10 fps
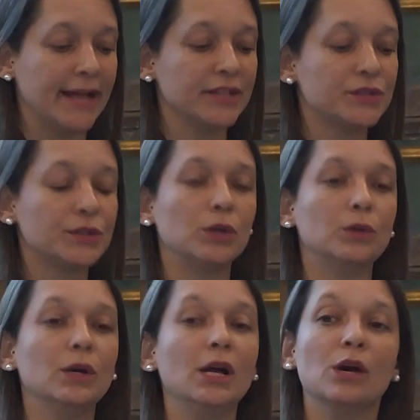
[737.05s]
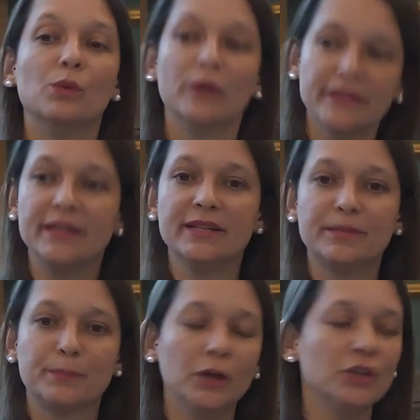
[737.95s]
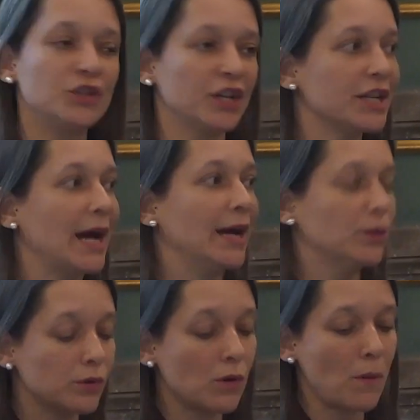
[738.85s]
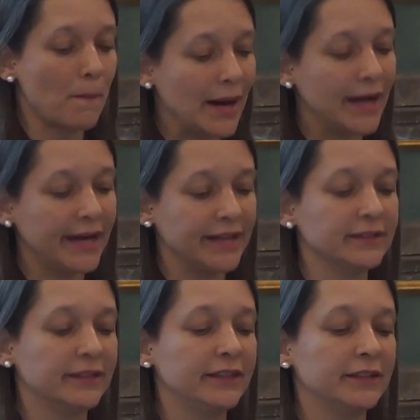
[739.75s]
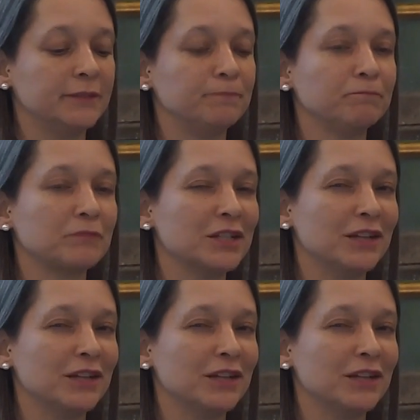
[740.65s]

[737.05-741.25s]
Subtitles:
And so with this project, I will combine the